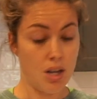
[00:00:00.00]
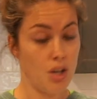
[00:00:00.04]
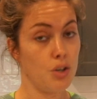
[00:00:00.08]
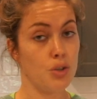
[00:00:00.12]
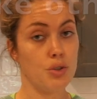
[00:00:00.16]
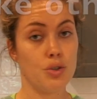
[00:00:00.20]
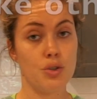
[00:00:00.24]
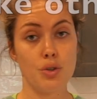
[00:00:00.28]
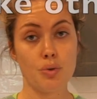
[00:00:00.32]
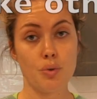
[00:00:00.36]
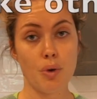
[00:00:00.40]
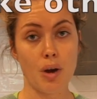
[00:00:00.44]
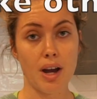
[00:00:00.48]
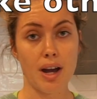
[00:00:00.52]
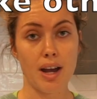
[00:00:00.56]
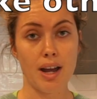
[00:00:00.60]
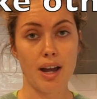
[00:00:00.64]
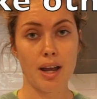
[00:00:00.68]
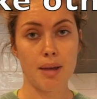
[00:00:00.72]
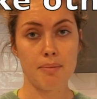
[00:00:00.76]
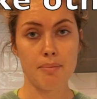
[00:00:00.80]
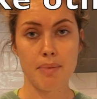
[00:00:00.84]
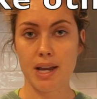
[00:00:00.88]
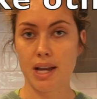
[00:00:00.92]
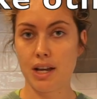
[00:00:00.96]
Do
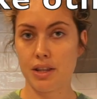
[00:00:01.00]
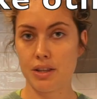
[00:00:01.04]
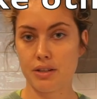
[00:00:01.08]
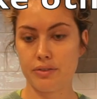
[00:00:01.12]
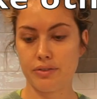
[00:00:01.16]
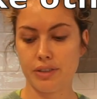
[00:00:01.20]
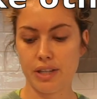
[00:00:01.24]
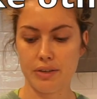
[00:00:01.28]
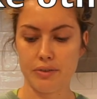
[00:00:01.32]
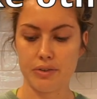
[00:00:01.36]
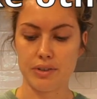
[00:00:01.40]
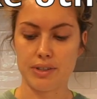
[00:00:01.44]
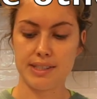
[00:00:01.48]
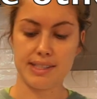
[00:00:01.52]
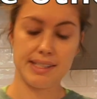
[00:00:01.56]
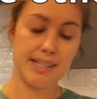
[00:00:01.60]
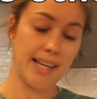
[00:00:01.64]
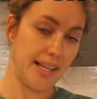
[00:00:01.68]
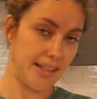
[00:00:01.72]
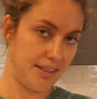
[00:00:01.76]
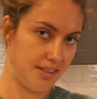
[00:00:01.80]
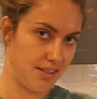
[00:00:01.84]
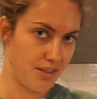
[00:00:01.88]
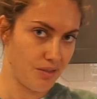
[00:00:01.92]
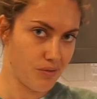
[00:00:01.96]
I make other flavors?
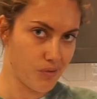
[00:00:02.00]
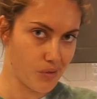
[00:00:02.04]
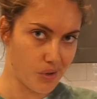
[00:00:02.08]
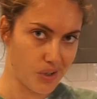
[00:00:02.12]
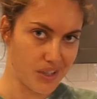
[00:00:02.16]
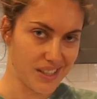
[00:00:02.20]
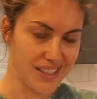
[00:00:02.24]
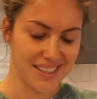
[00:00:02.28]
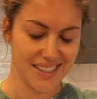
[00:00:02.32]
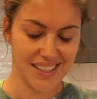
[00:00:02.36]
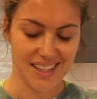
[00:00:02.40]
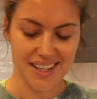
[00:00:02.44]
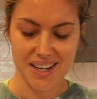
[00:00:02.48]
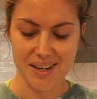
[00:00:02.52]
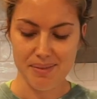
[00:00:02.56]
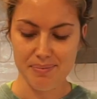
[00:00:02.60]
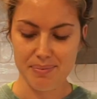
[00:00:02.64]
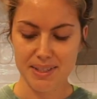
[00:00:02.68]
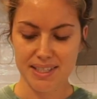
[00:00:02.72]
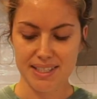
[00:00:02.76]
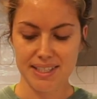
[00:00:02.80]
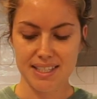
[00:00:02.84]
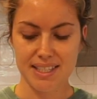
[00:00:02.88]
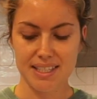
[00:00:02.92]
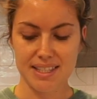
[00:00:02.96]
Yes, of course.
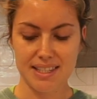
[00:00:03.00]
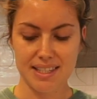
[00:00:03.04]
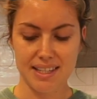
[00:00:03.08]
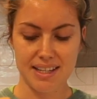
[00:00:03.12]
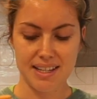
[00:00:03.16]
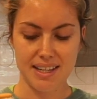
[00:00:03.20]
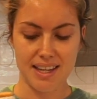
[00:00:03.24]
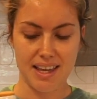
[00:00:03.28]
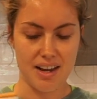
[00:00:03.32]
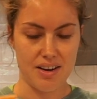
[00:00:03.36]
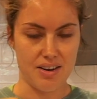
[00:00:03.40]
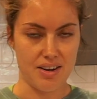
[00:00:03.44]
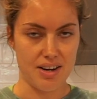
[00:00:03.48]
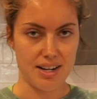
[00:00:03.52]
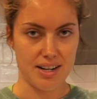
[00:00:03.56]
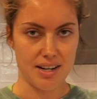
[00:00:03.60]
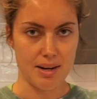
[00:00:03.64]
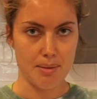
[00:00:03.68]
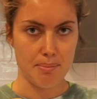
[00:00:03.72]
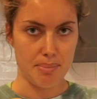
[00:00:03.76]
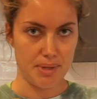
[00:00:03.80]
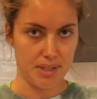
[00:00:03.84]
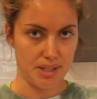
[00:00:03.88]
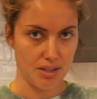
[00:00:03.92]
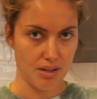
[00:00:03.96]
This is the
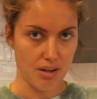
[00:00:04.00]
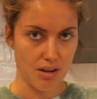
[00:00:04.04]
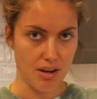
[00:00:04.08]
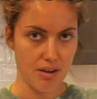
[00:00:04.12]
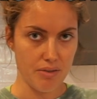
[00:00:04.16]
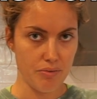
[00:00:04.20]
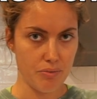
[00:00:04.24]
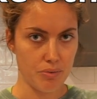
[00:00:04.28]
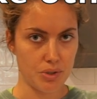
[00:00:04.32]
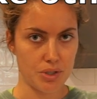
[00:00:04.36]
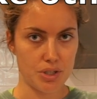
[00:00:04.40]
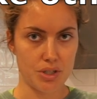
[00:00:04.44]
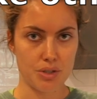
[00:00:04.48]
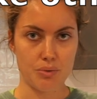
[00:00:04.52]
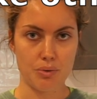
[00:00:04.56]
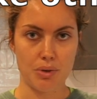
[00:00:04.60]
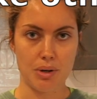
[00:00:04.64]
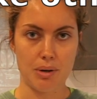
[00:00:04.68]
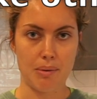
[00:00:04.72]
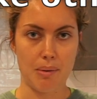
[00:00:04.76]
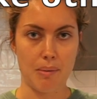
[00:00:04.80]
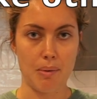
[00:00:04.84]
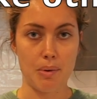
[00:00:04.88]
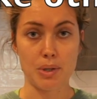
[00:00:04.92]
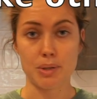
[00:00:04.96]
carrot Biscoff, which is one of
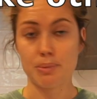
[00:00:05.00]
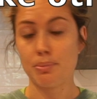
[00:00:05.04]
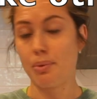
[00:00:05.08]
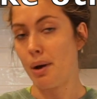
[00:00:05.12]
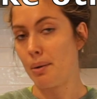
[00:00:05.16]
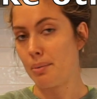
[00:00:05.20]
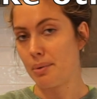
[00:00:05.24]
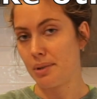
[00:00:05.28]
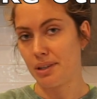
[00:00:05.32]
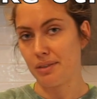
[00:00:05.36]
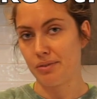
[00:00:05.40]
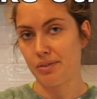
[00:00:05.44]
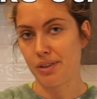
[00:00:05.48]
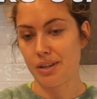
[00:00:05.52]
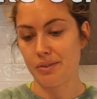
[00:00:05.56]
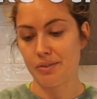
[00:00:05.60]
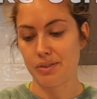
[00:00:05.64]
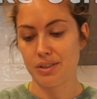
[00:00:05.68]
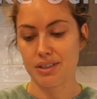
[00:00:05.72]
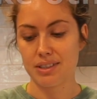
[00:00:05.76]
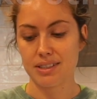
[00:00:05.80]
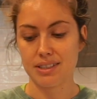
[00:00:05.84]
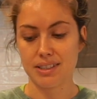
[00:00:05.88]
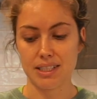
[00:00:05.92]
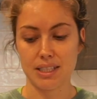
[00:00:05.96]
my most popular
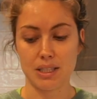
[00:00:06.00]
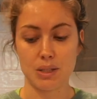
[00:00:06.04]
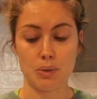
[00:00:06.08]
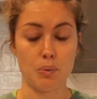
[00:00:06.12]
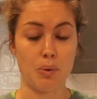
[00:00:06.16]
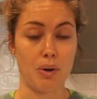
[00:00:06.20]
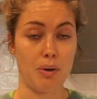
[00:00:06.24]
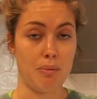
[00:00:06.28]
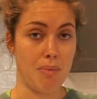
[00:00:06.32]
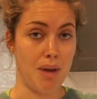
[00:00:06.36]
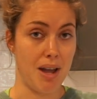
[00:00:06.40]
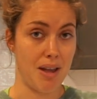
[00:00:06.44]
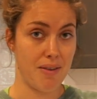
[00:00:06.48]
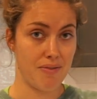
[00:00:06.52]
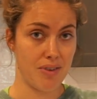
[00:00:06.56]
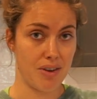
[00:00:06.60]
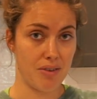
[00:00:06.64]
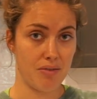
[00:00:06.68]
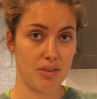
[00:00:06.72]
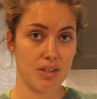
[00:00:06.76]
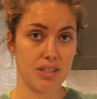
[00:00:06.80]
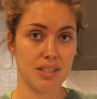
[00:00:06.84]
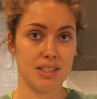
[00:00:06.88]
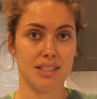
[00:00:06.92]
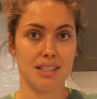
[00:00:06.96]
flavors. It's one of my
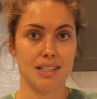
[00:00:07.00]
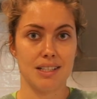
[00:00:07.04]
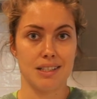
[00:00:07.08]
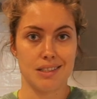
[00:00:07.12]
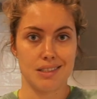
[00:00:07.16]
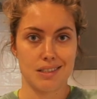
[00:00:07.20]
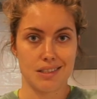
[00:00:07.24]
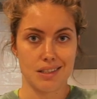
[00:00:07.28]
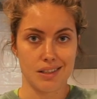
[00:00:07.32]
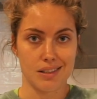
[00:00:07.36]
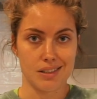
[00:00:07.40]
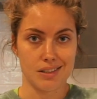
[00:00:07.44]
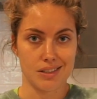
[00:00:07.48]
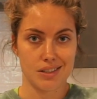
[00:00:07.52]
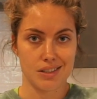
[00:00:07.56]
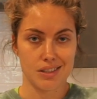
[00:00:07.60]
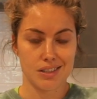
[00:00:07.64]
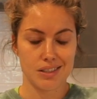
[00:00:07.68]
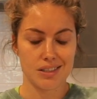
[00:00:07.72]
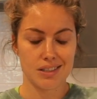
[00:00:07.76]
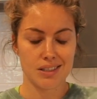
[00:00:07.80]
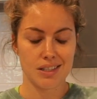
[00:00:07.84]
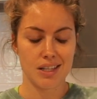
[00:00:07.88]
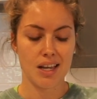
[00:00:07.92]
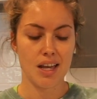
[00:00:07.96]
favorites. It's
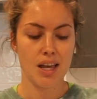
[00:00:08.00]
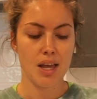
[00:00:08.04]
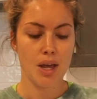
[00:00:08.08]
delicious.